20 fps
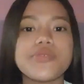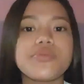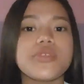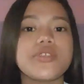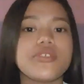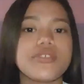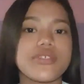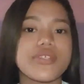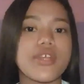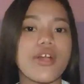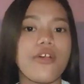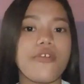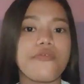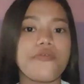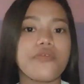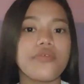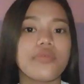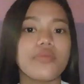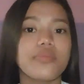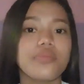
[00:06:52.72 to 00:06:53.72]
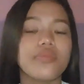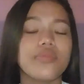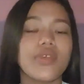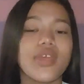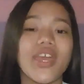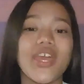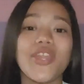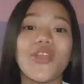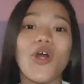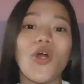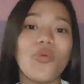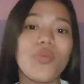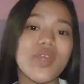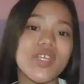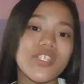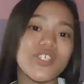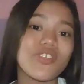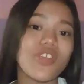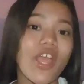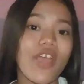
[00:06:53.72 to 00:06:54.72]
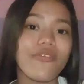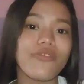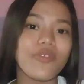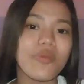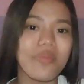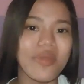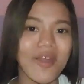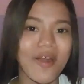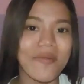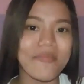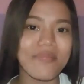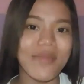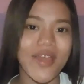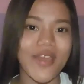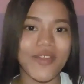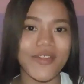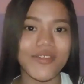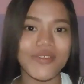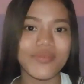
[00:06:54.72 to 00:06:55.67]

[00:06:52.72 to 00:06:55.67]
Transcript: make peace with yourself, and always strive to